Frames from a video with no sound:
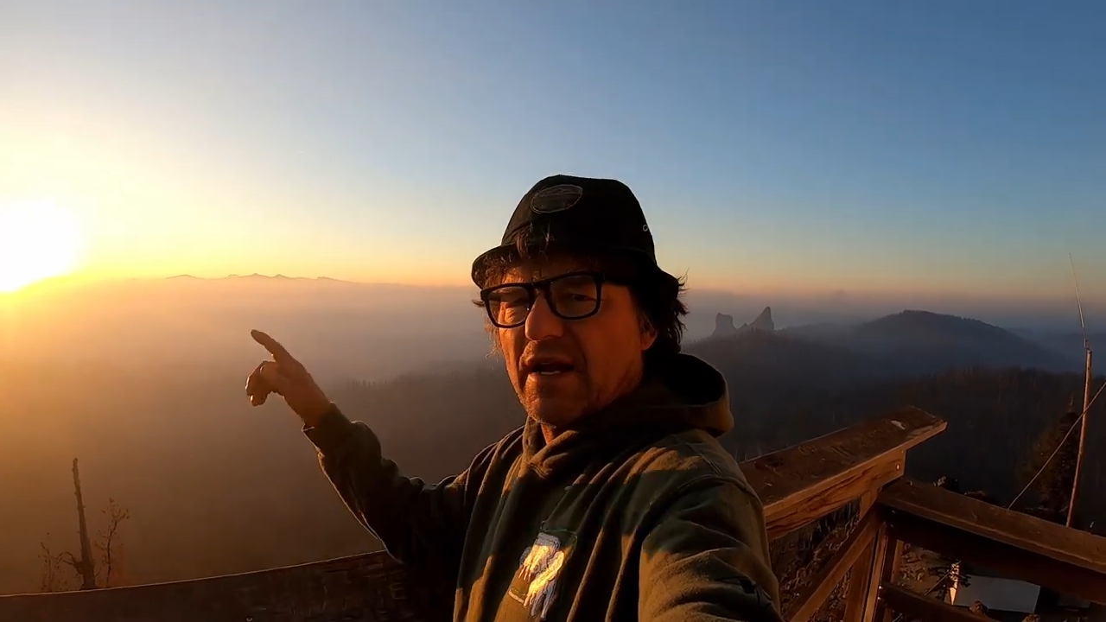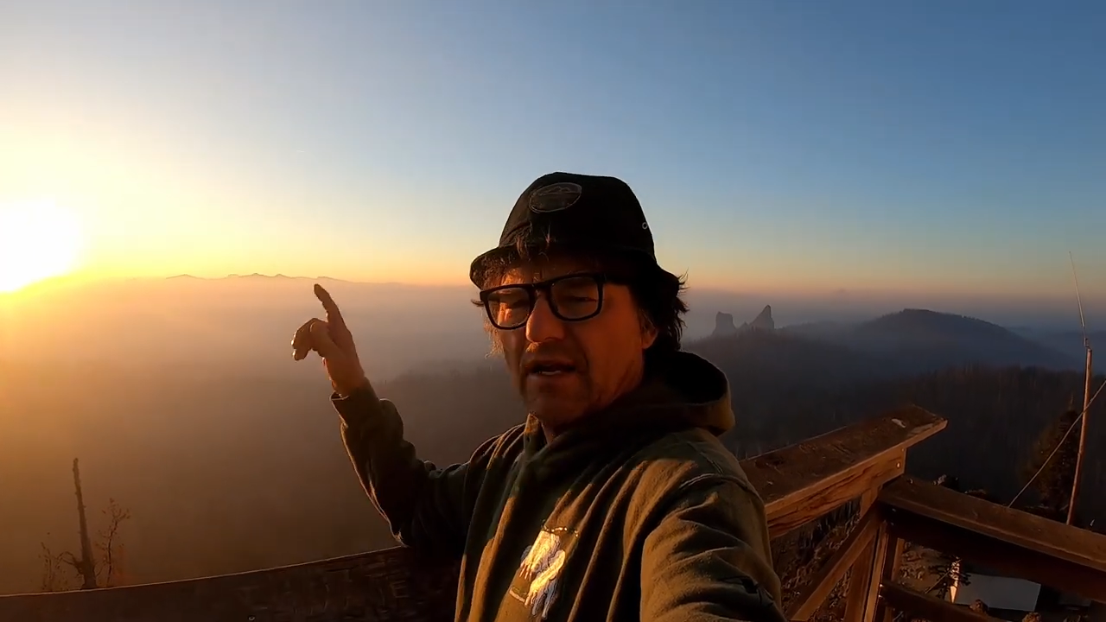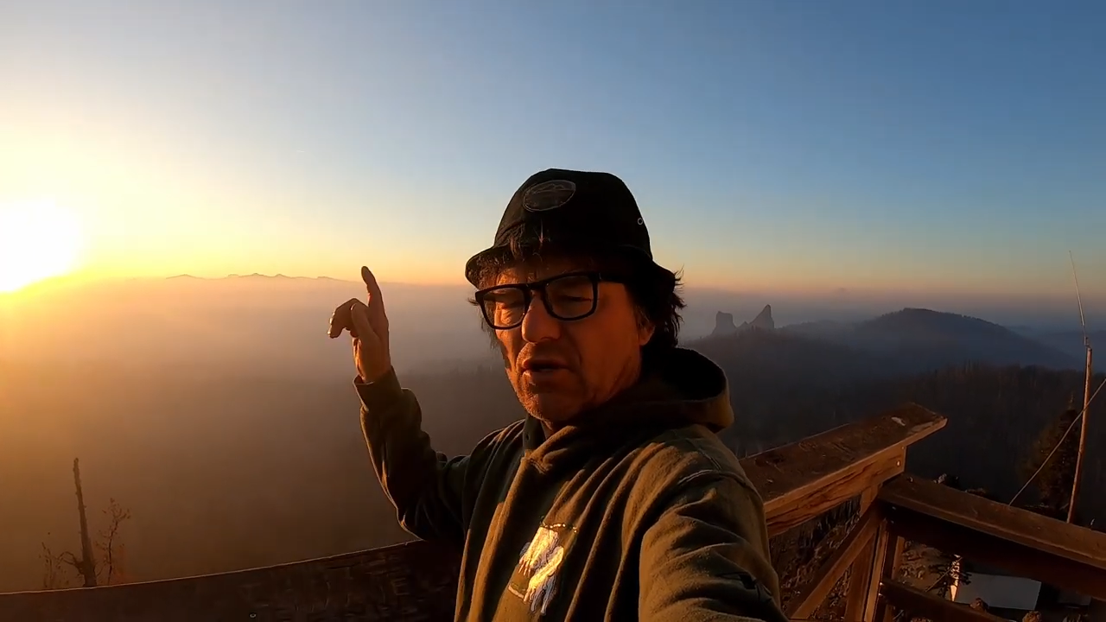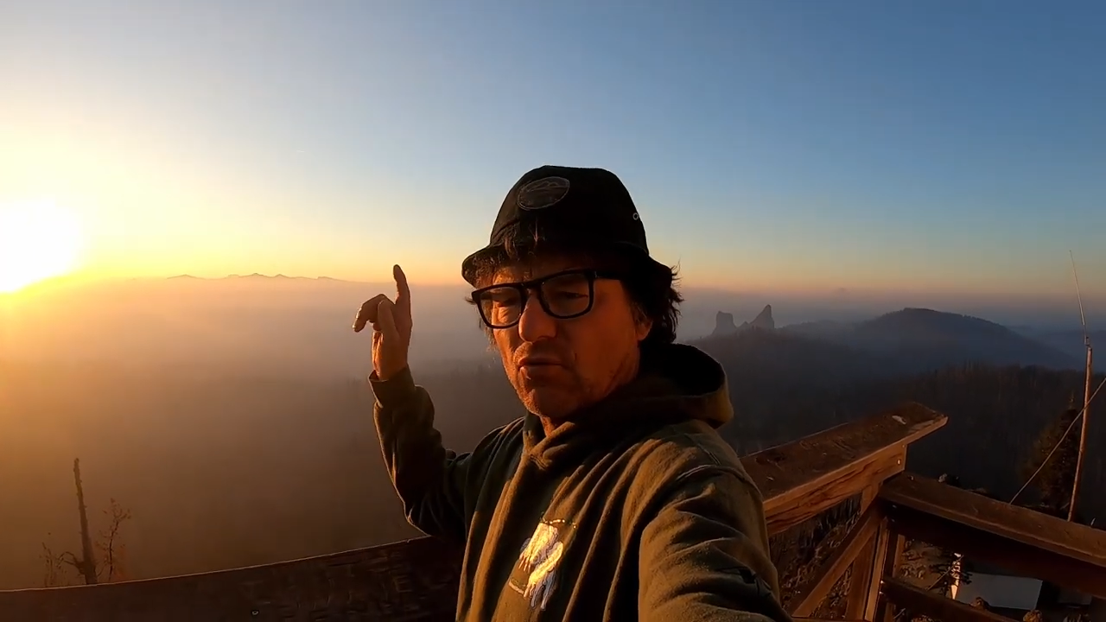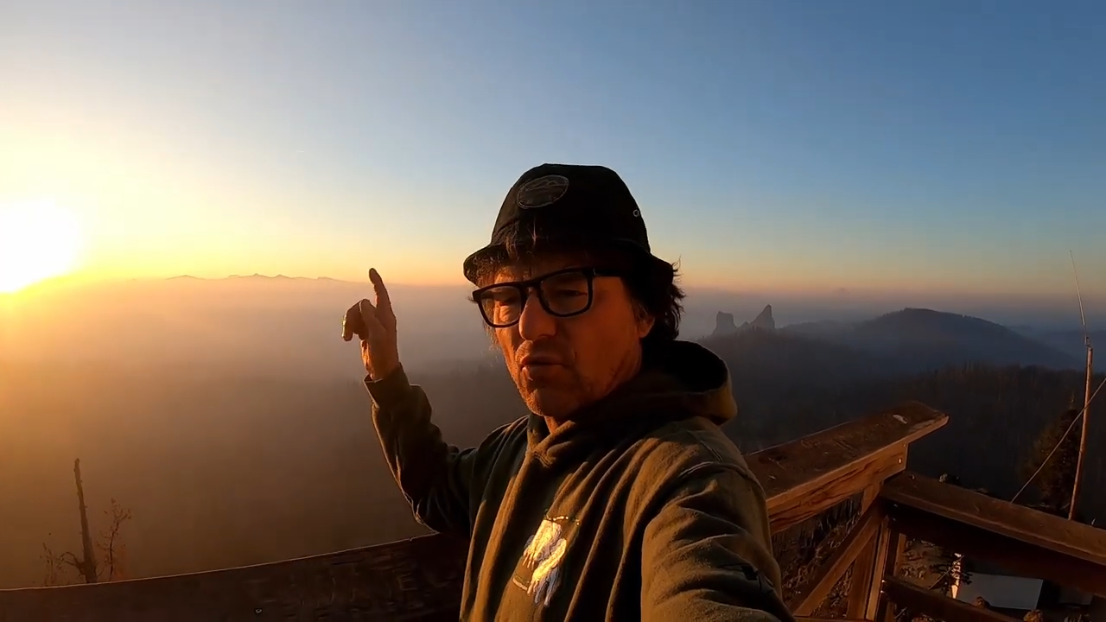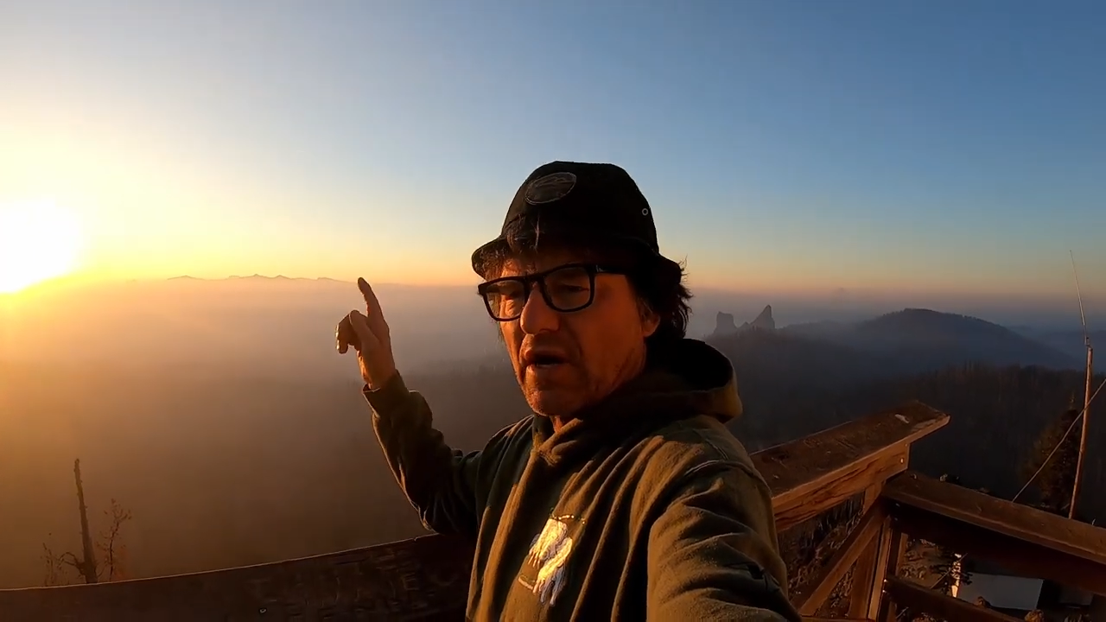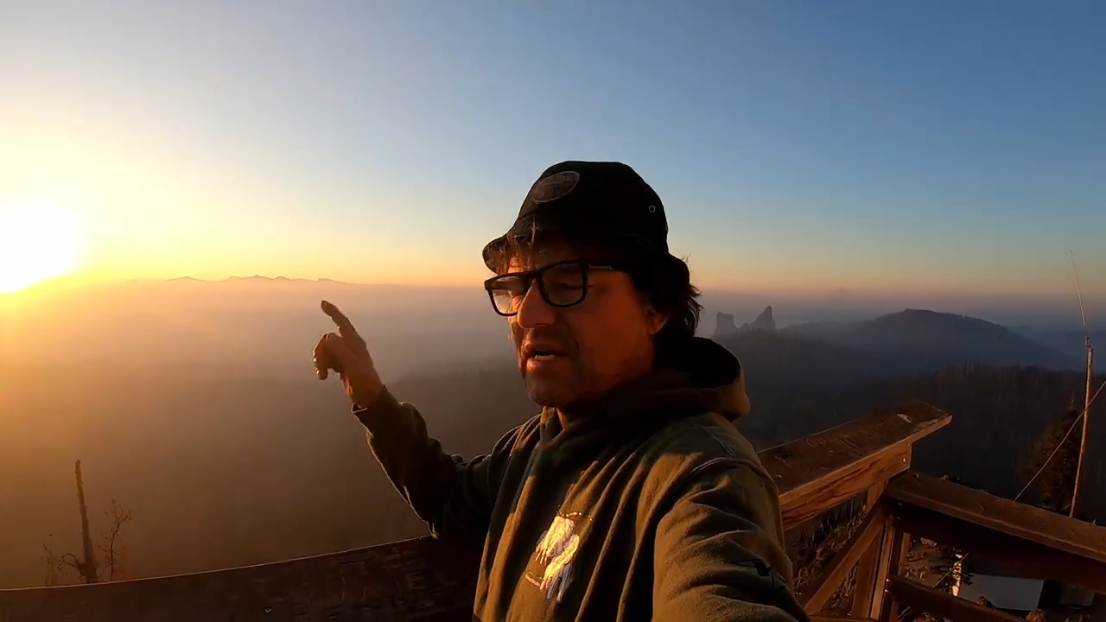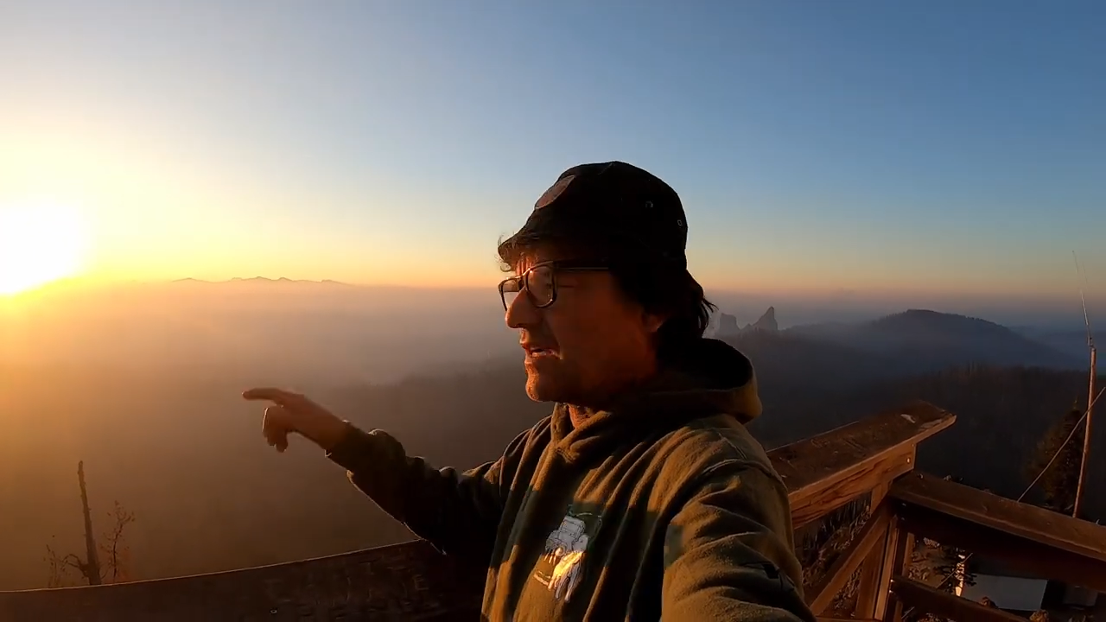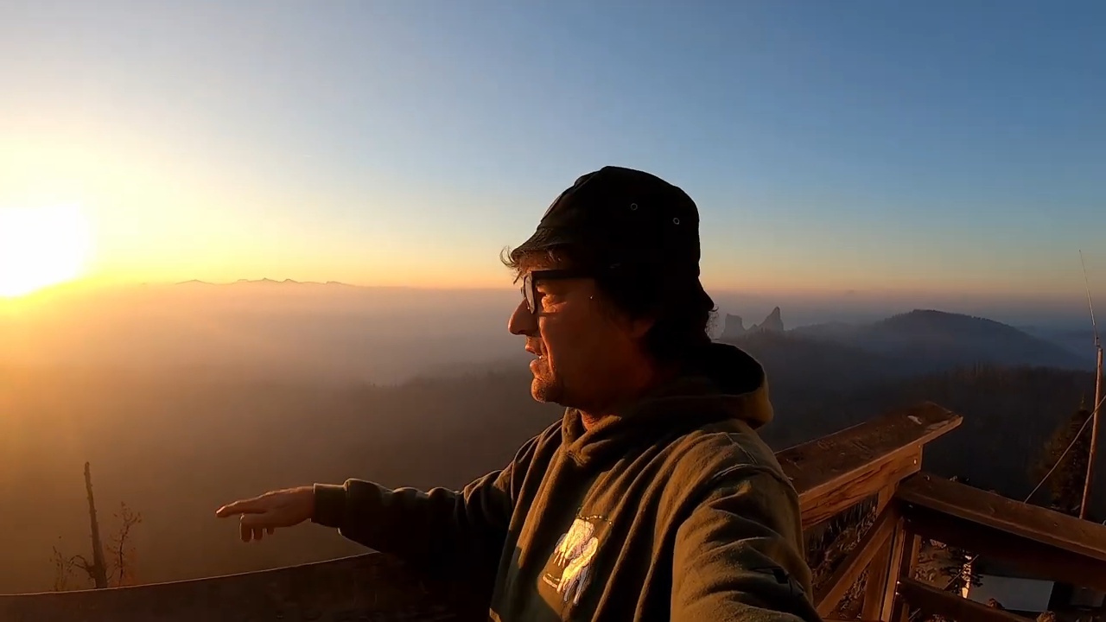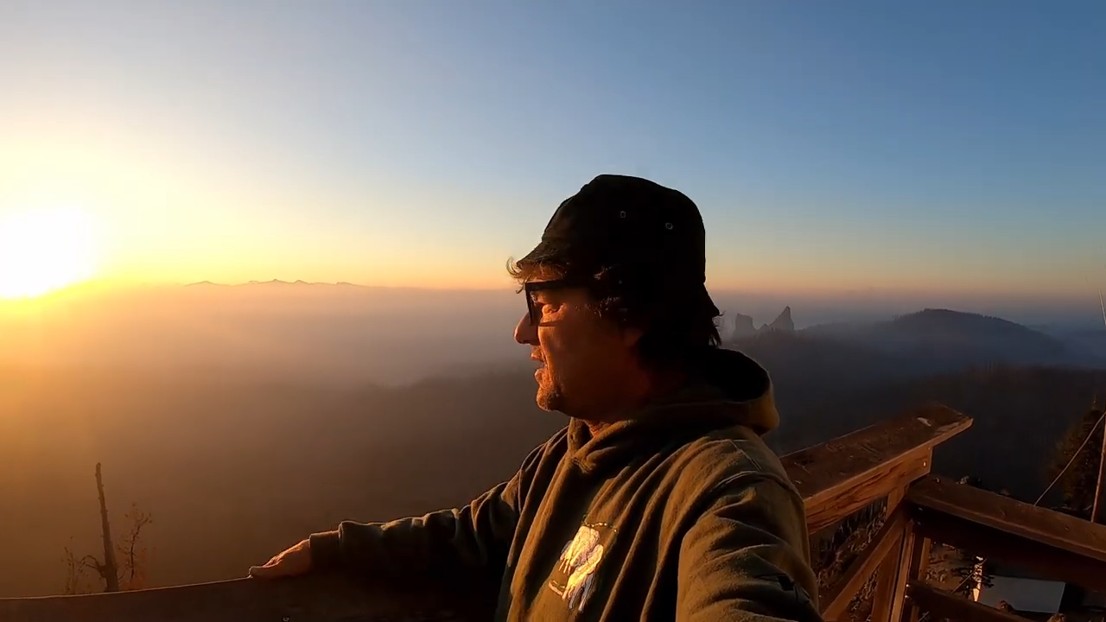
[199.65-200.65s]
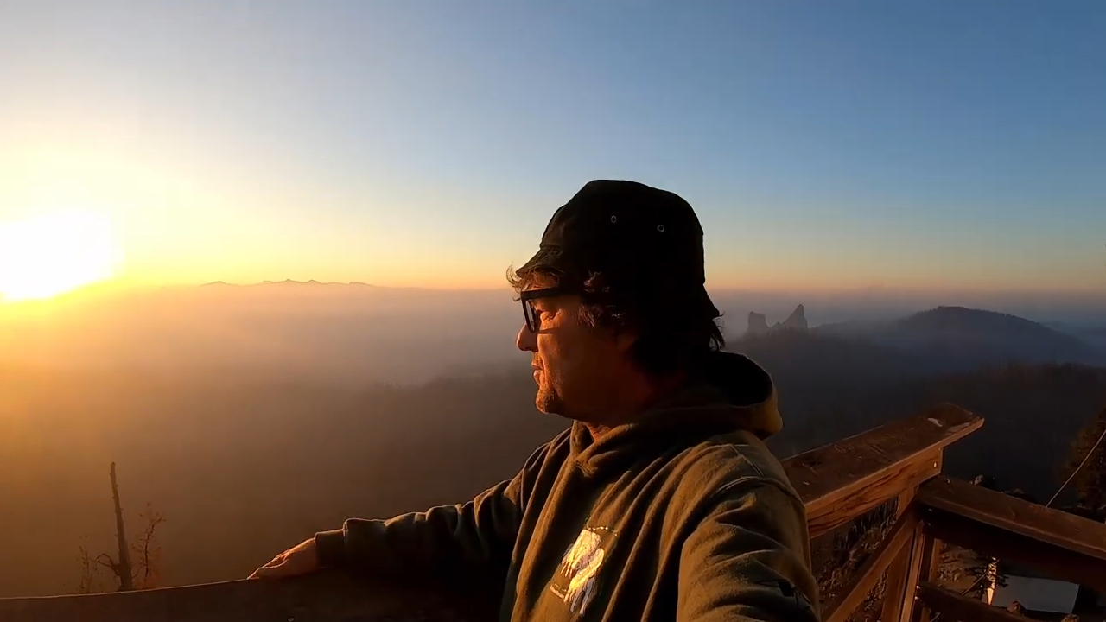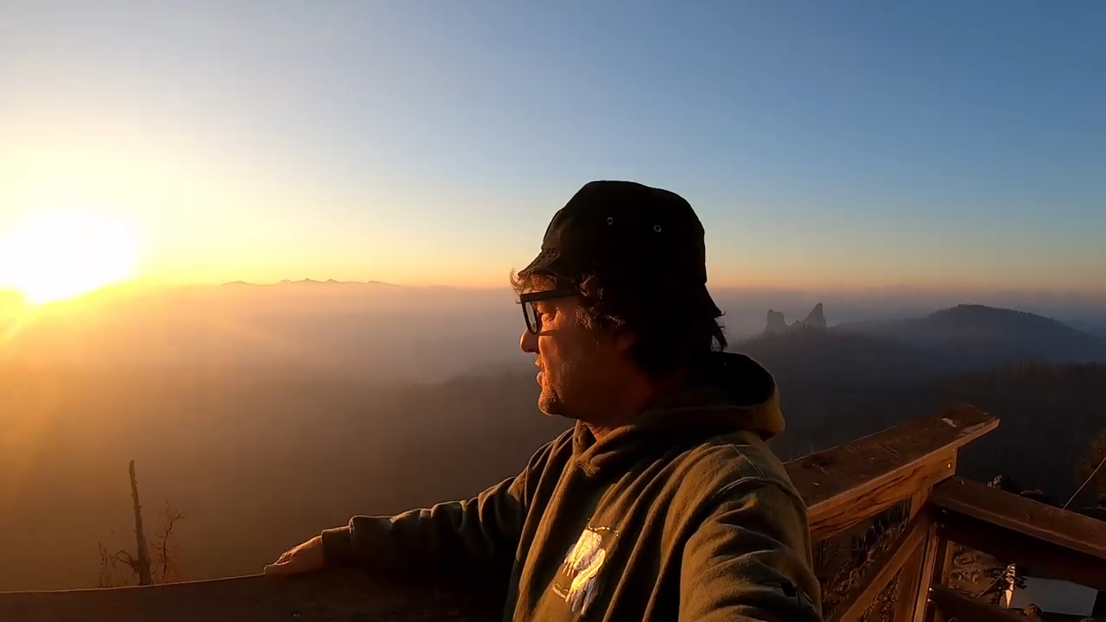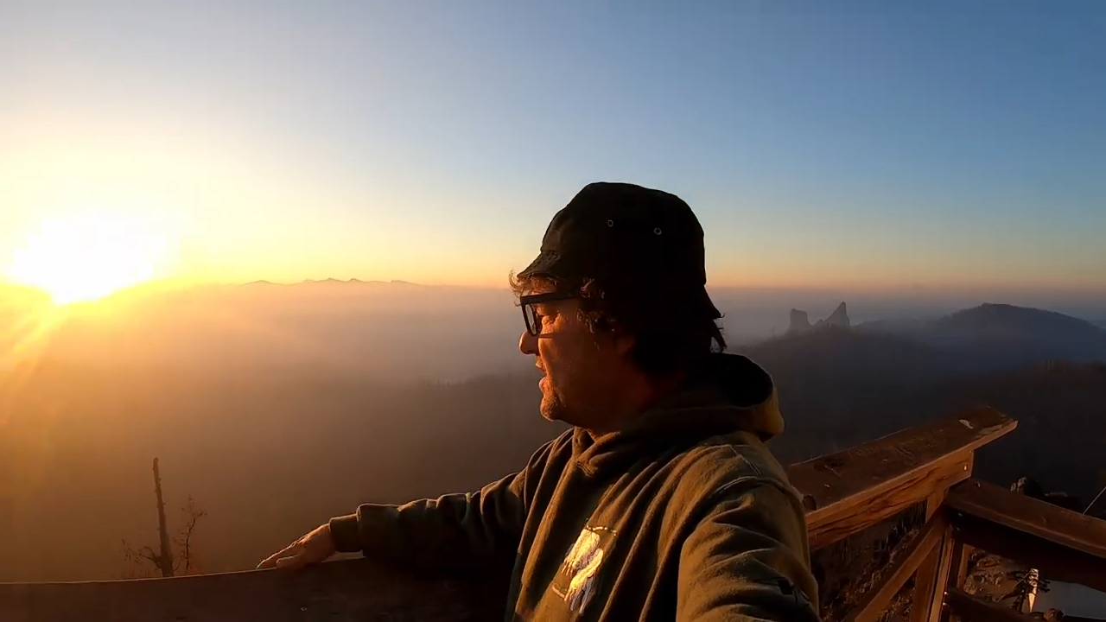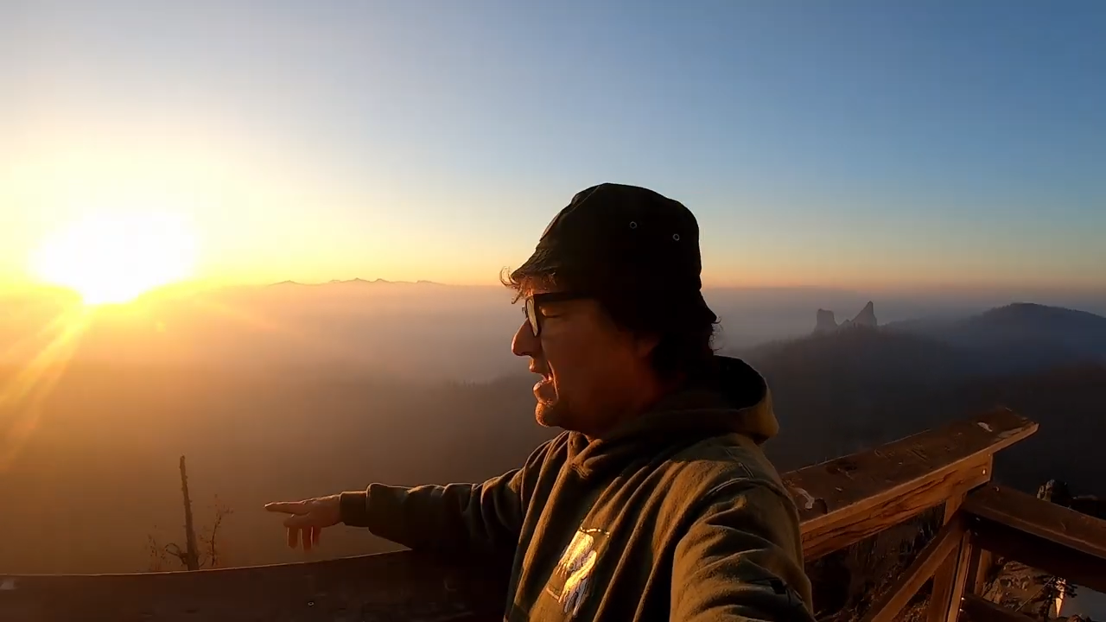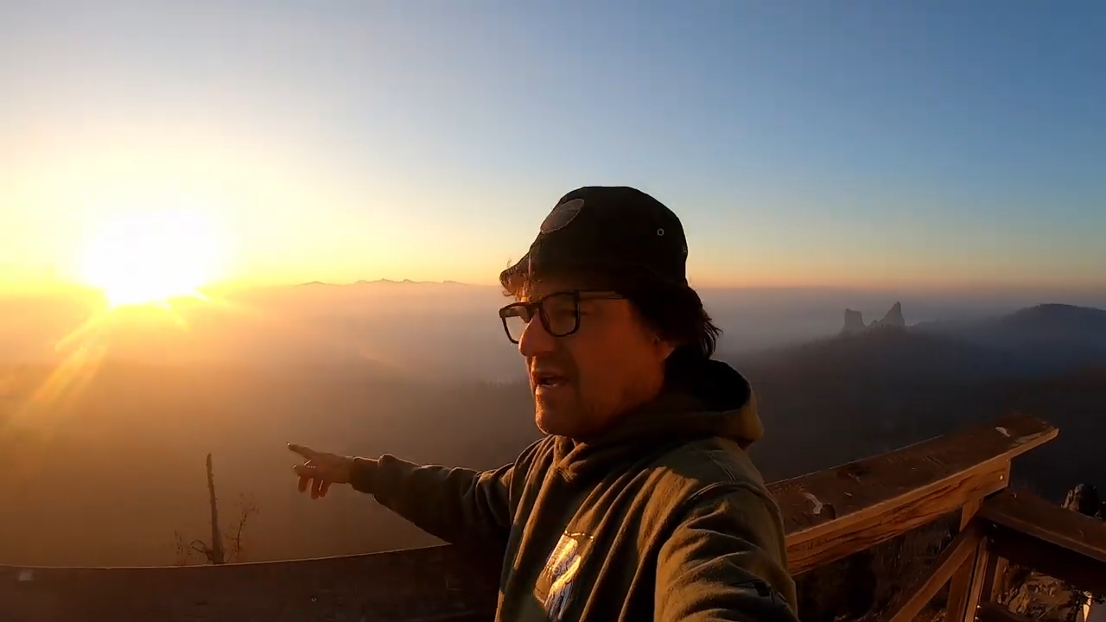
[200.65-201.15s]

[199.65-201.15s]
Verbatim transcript: and a great eclipse